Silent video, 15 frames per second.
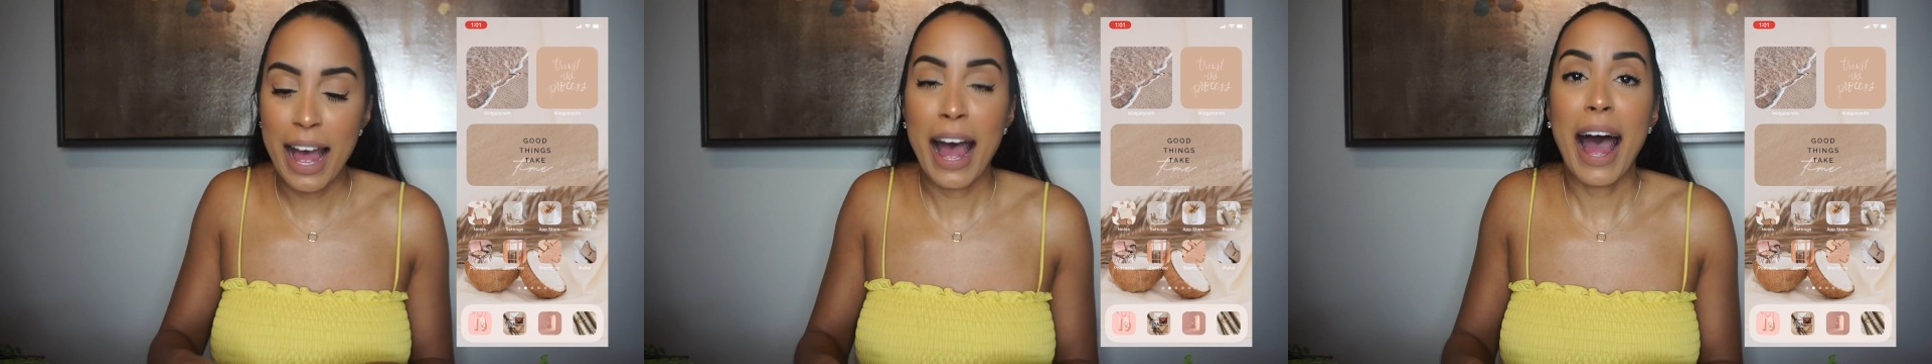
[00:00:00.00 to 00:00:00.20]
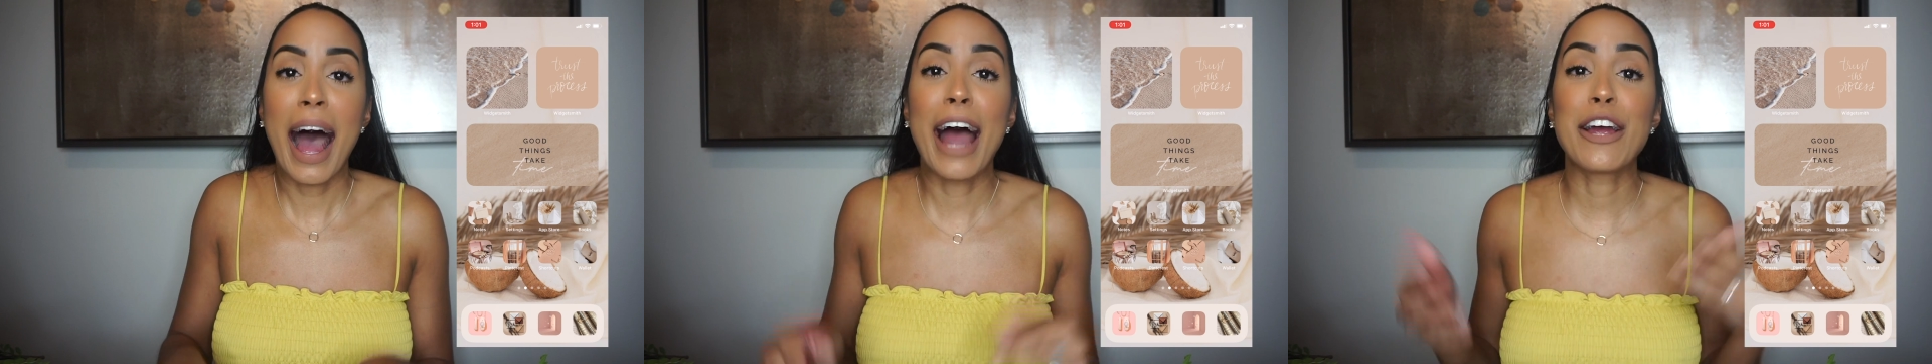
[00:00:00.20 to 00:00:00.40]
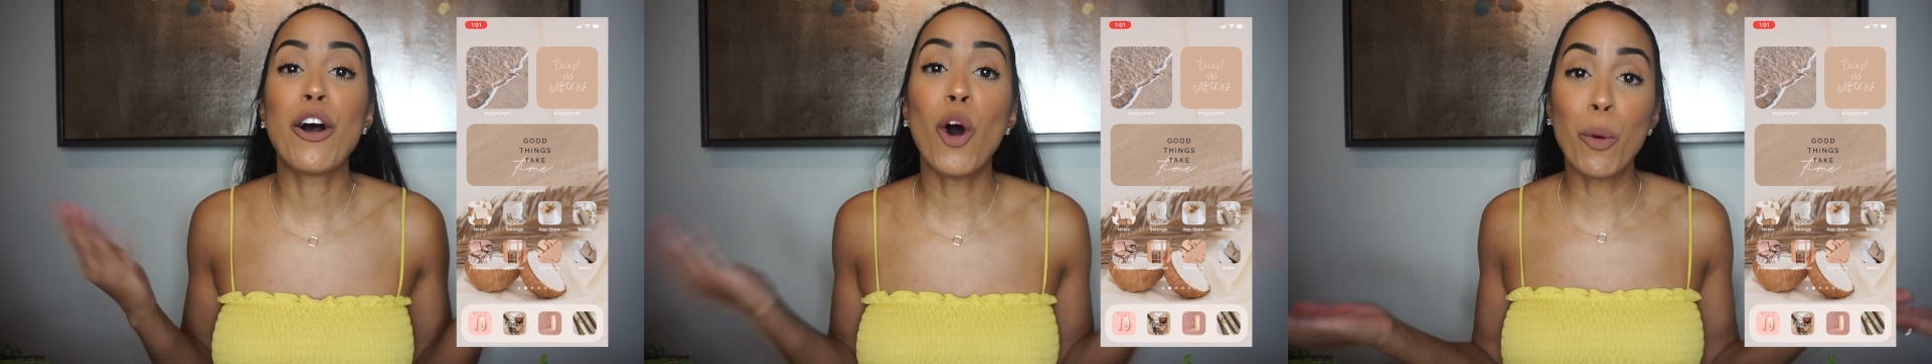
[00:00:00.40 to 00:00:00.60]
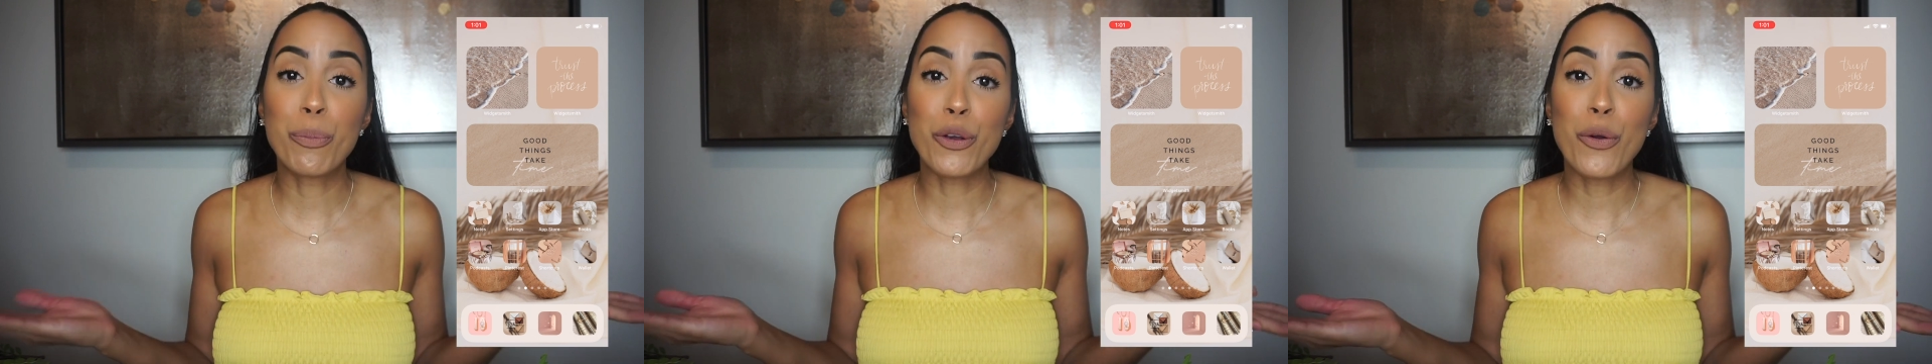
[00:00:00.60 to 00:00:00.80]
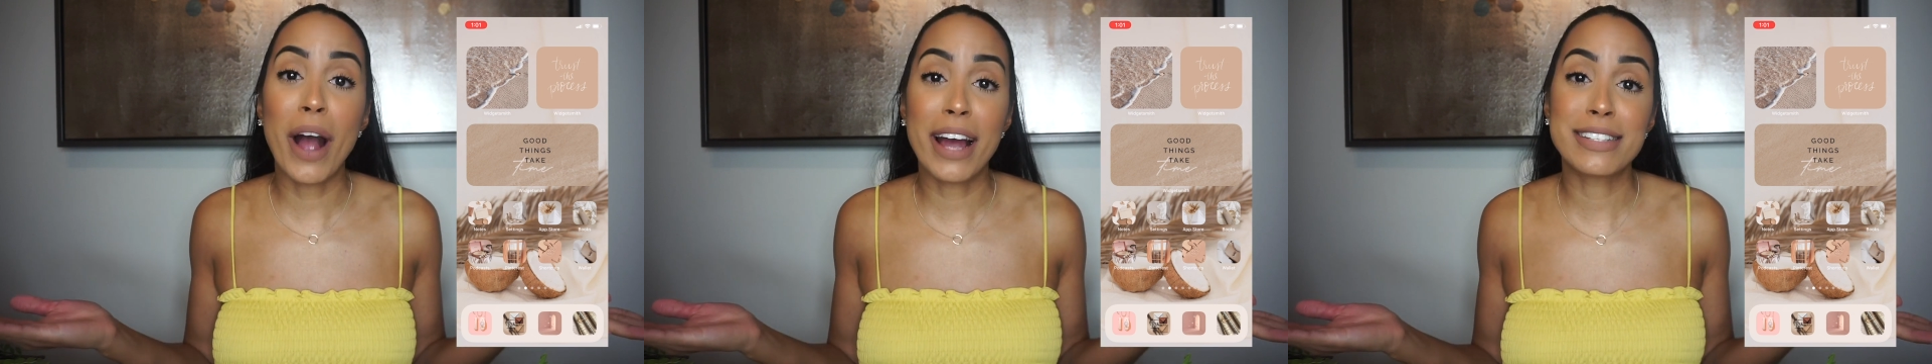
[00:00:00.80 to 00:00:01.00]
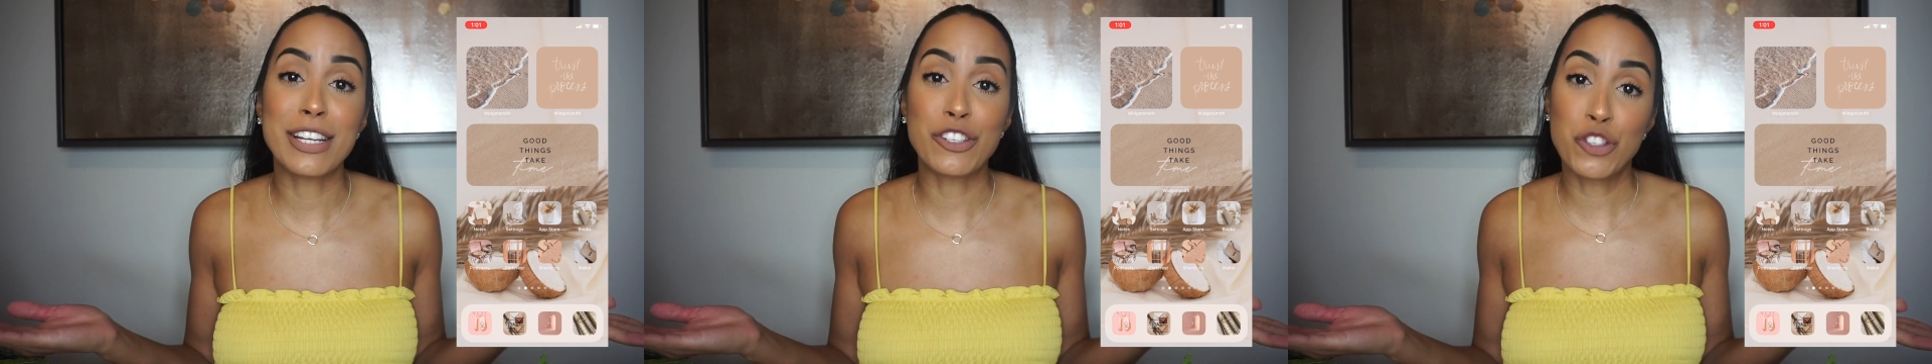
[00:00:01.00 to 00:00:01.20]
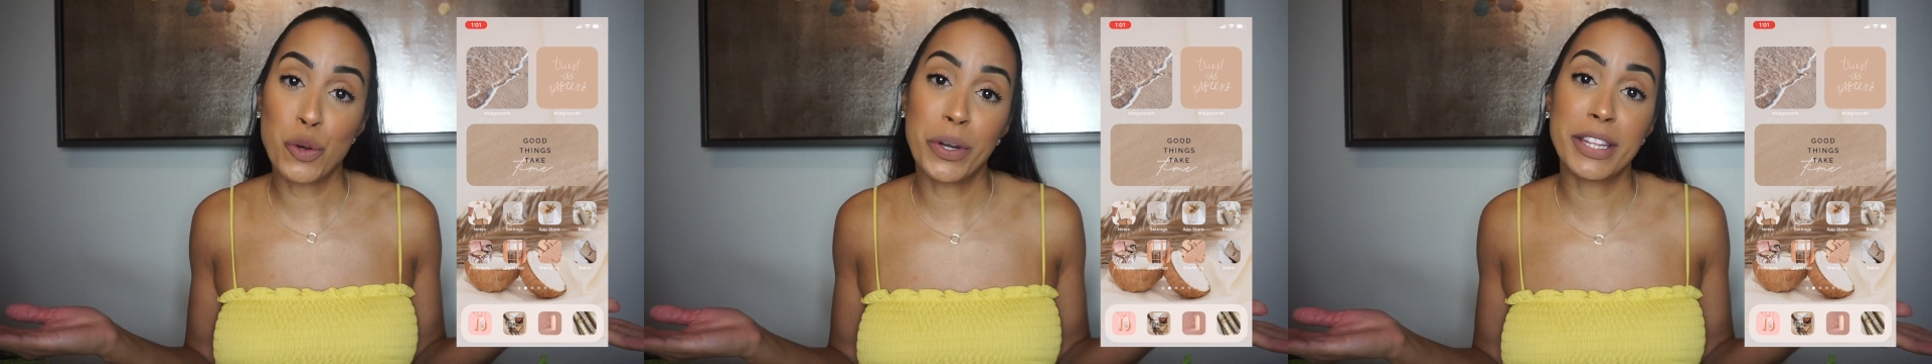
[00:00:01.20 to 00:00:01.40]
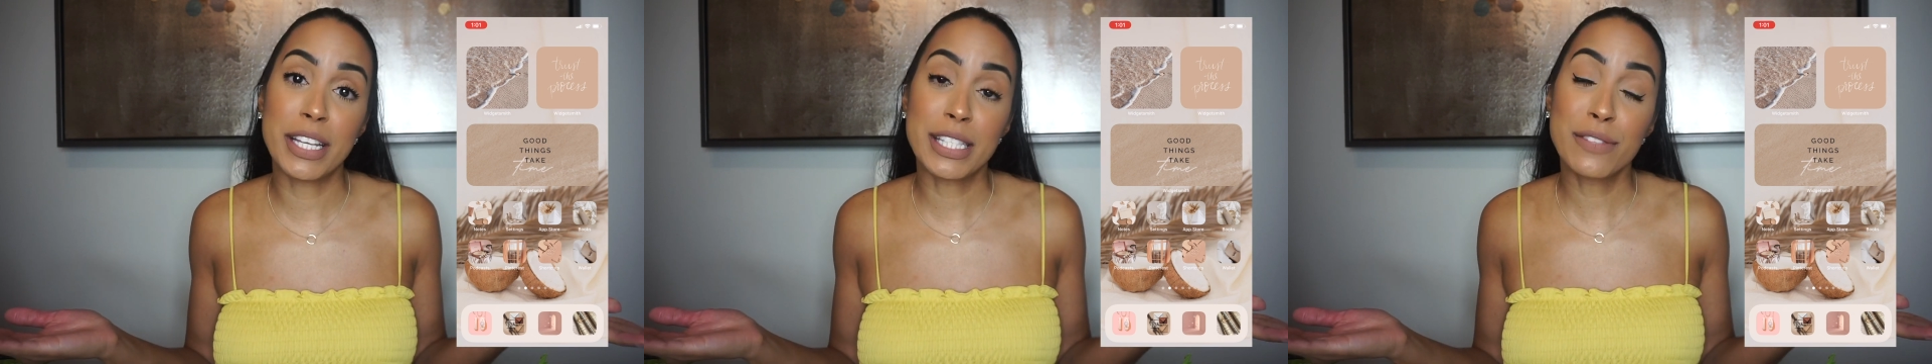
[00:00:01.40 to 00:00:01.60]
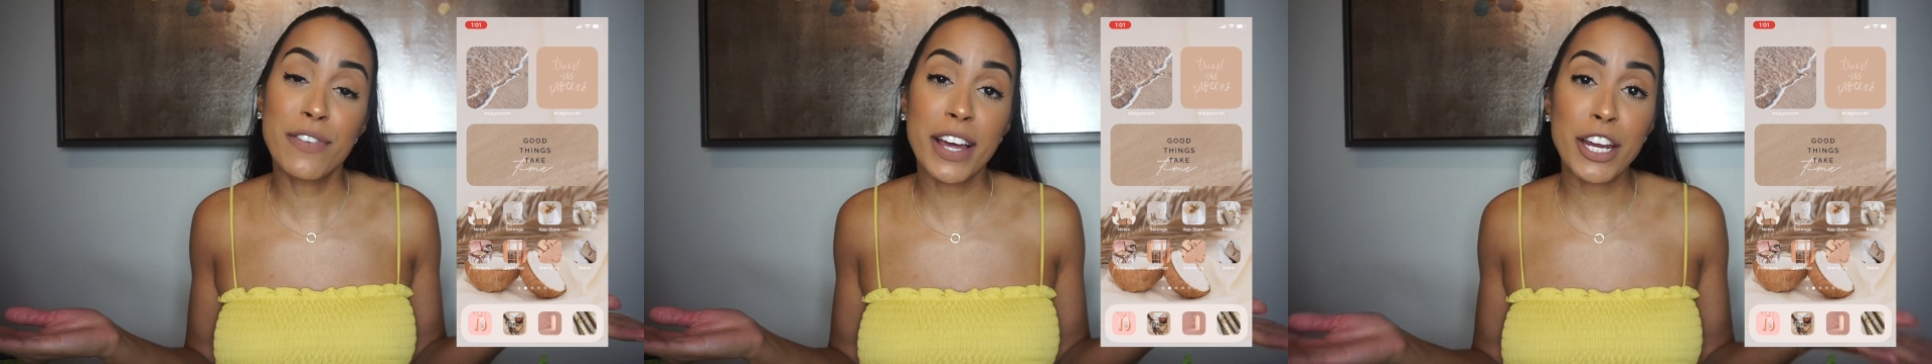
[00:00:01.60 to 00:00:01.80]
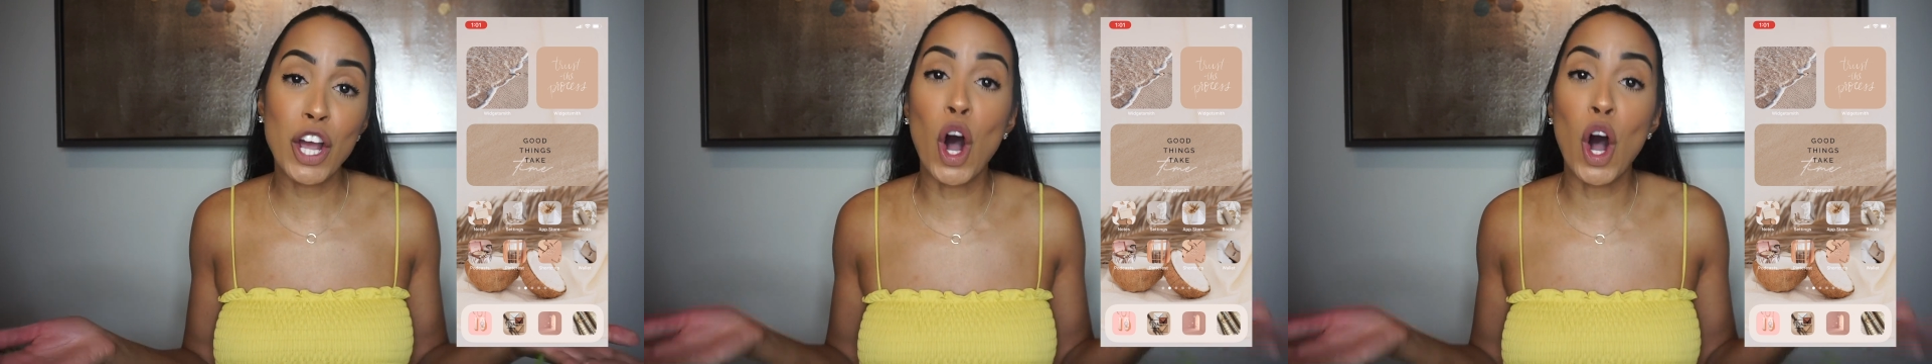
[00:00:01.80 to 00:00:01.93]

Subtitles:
I hope you guys enjoyed this video.